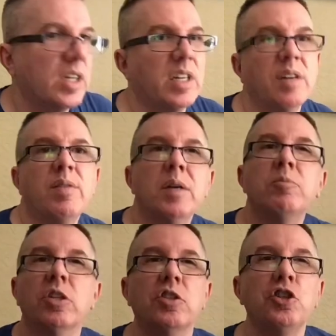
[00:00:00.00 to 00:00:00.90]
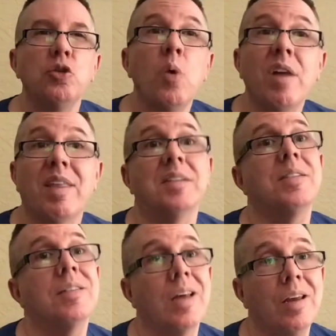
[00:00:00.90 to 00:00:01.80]
give them to chew on that's
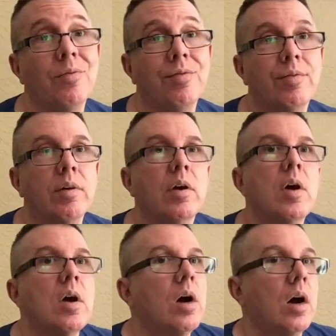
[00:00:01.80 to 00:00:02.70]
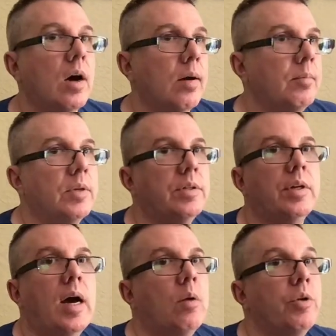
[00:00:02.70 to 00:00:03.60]
safe.
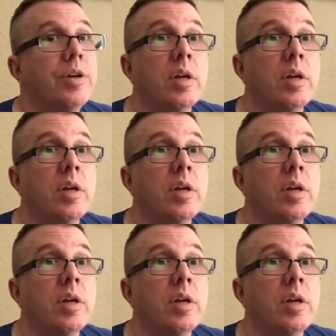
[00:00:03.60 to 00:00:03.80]
I wouldn't